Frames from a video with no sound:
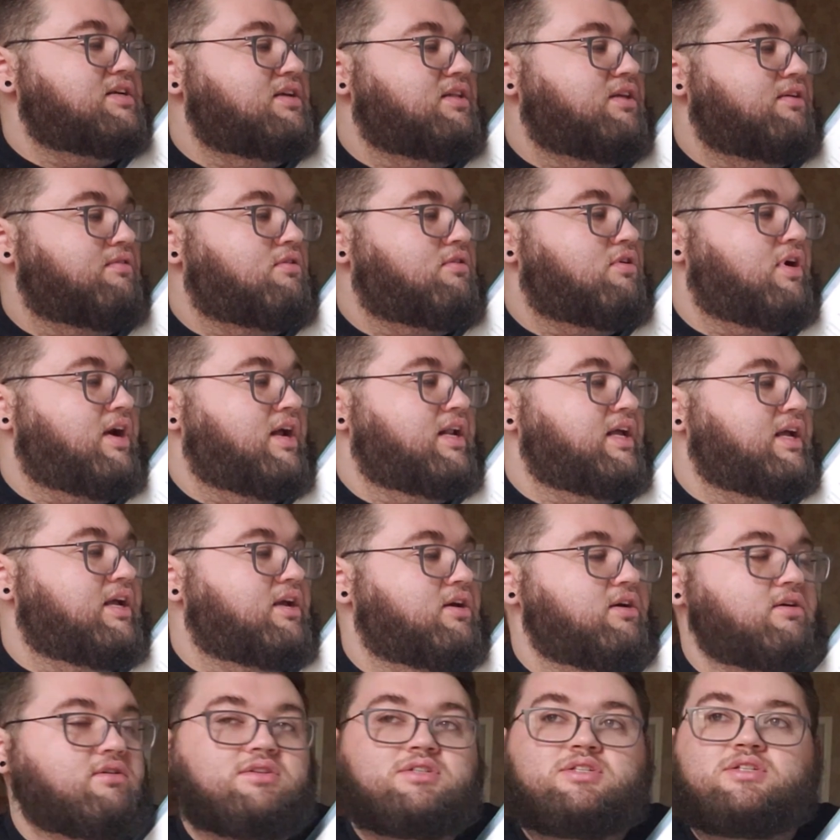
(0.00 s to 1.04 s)
deal of credit
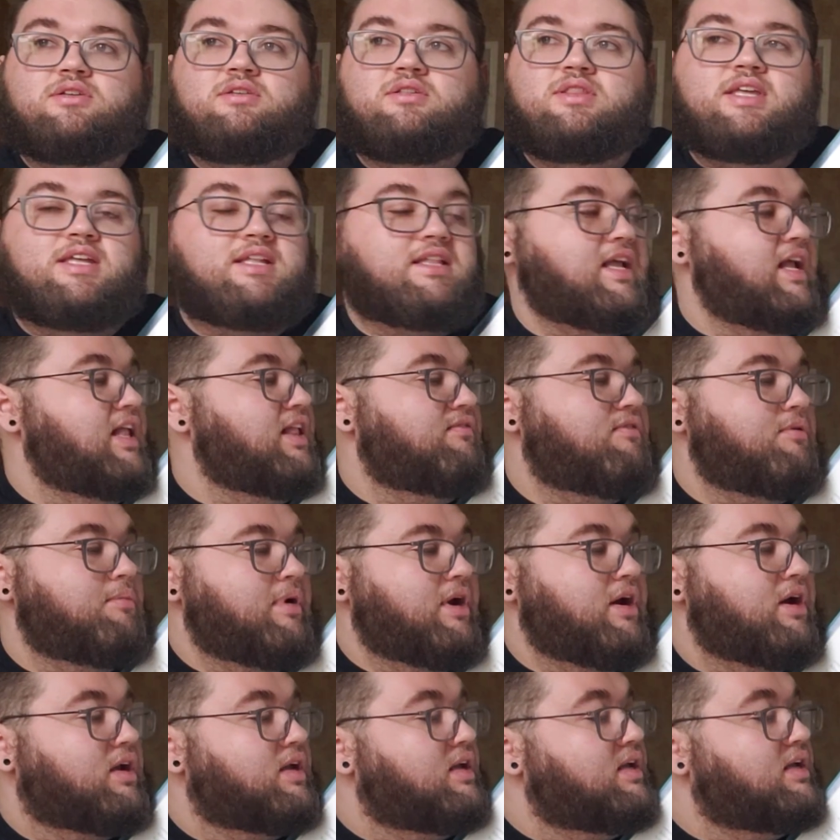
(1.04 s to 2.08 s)
goes to the Native
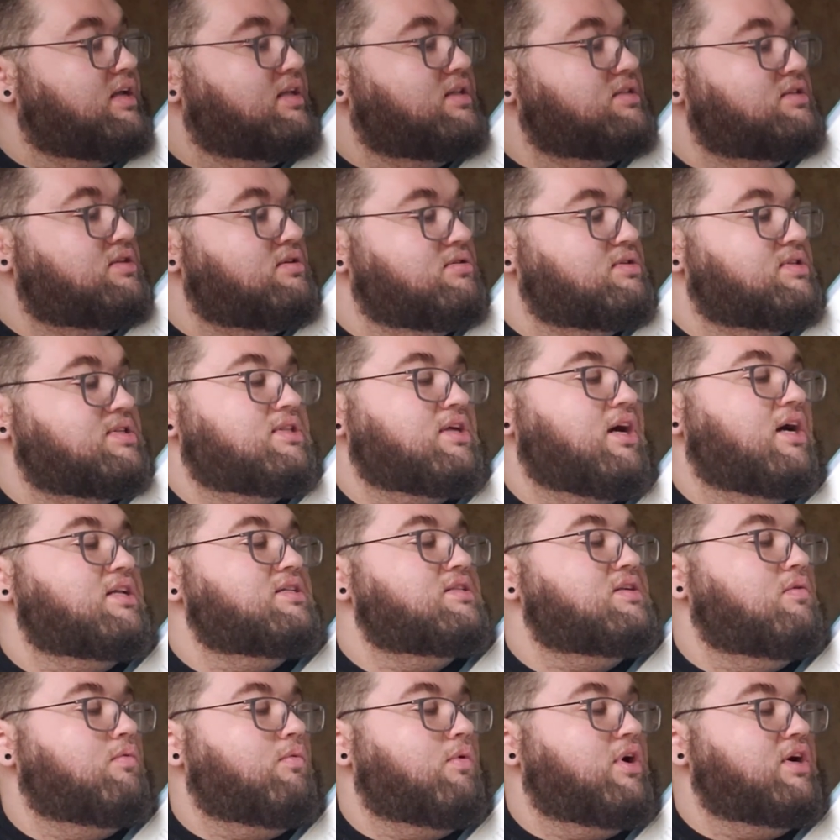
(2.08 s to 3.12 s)
Americans whose
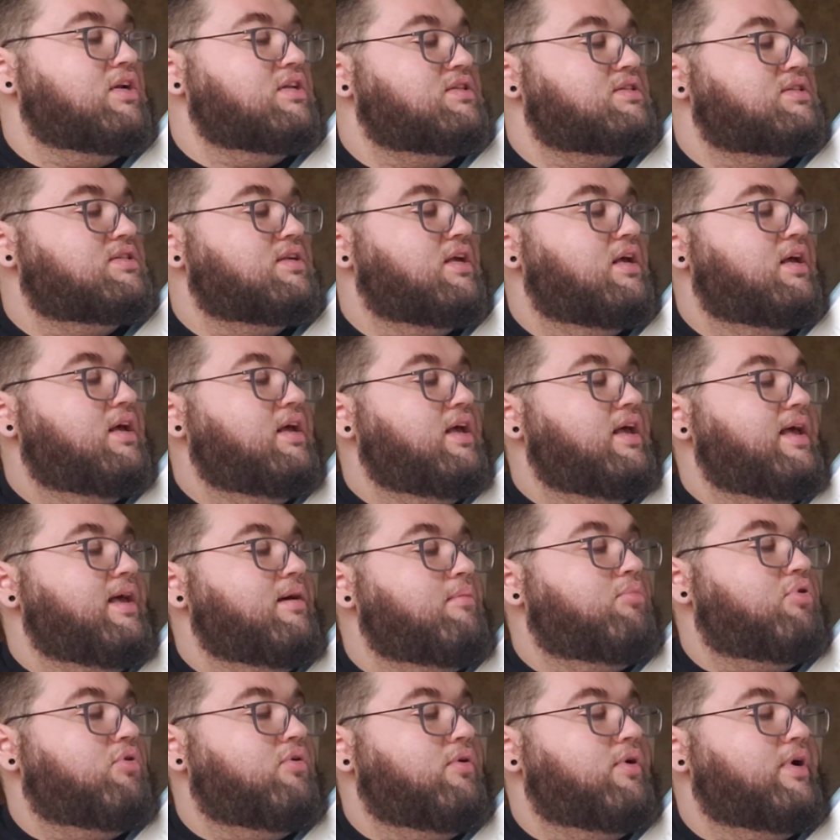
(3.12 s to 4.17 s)
thoughts and words
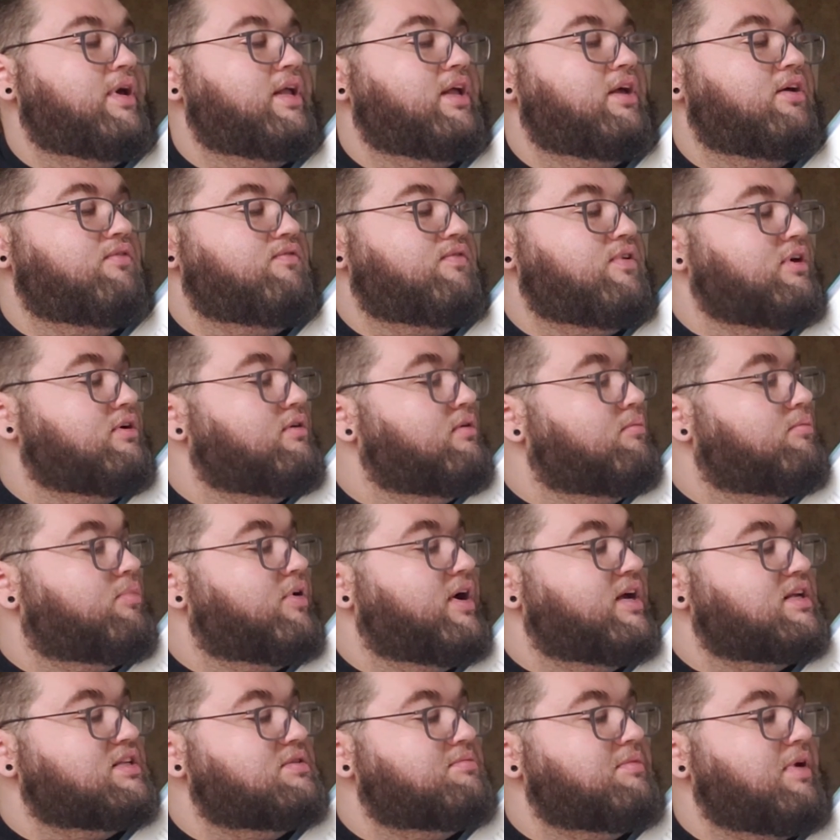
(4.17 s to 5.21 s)
and point of view
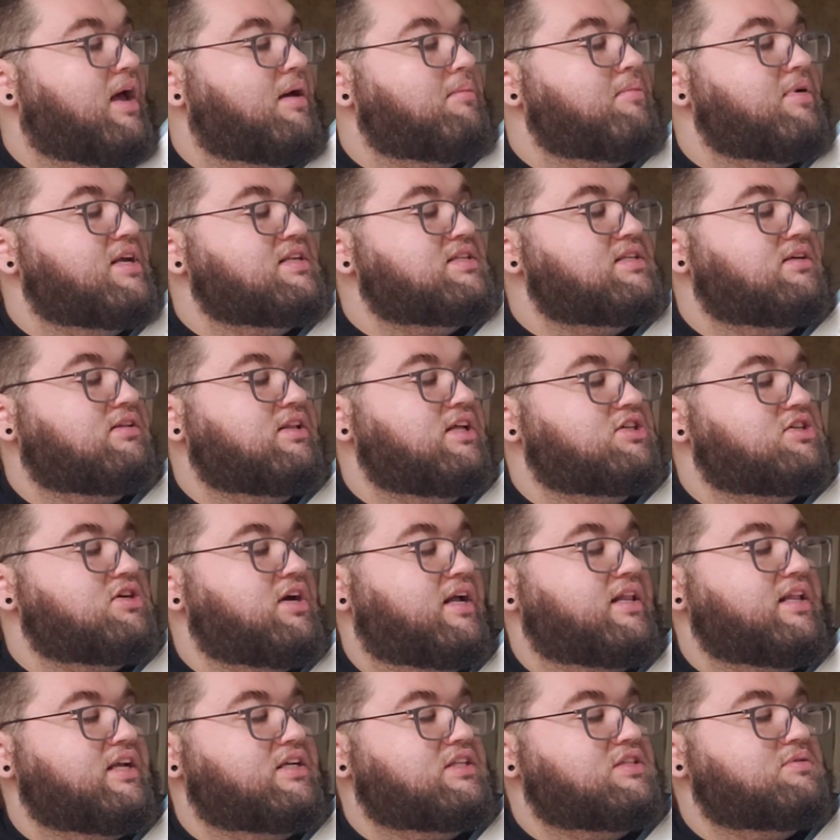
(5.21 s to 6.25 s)
impressed me. I basically
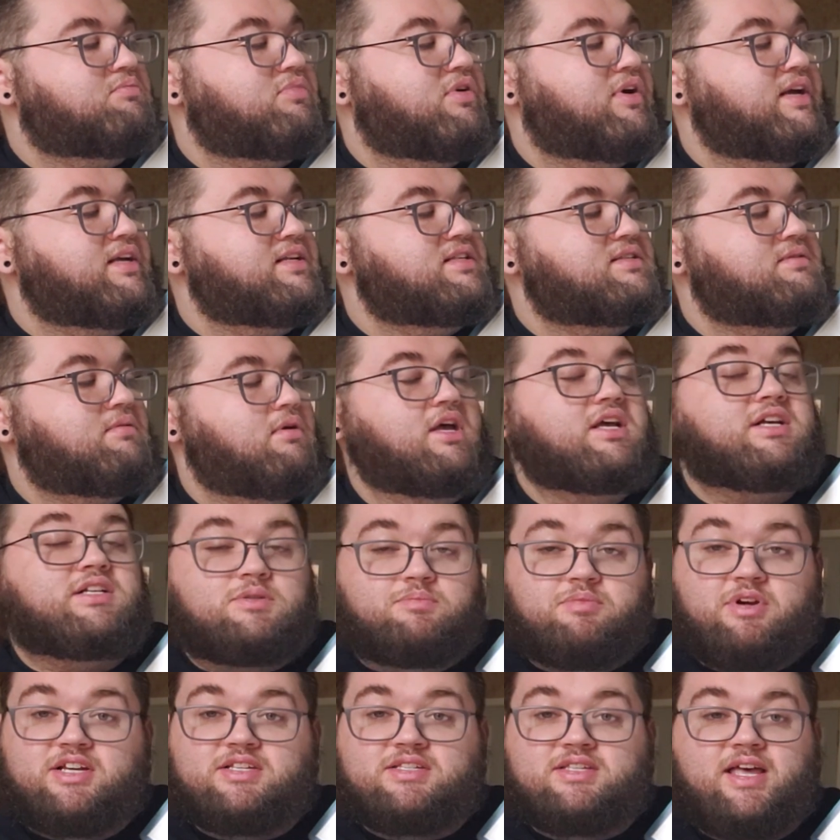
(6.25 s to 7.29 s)
tried to
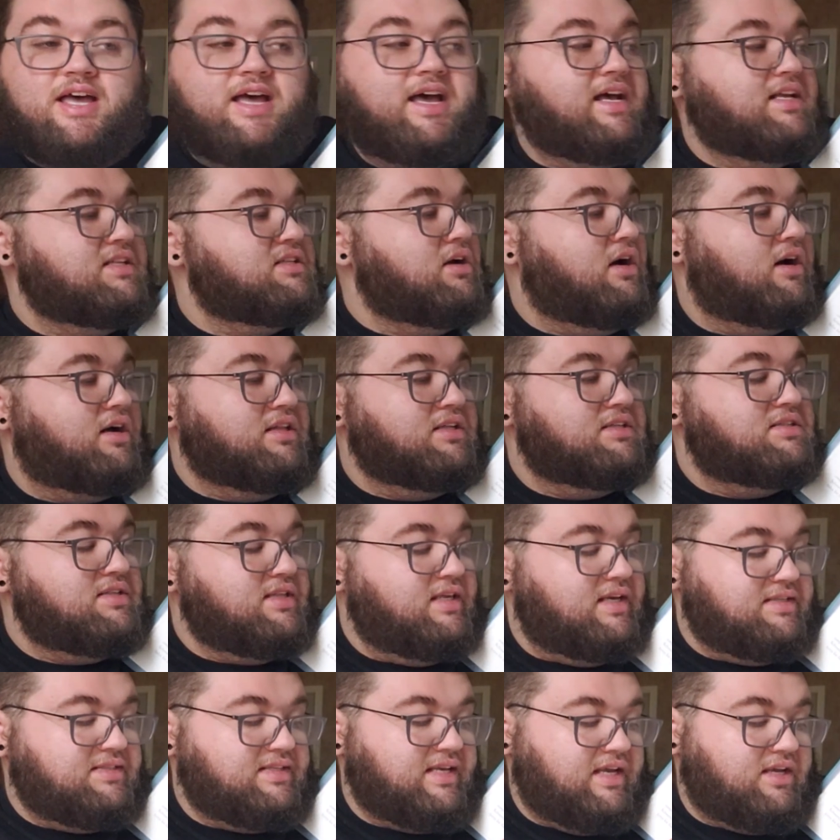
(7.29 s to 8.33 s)
express that as
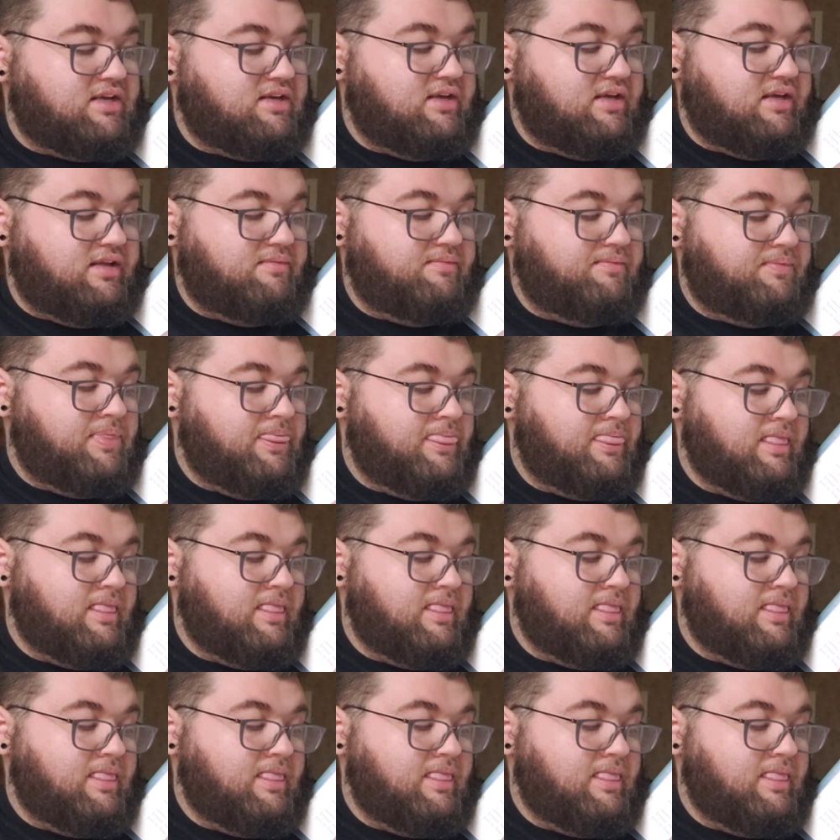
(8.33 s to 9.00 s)
honestly as I could."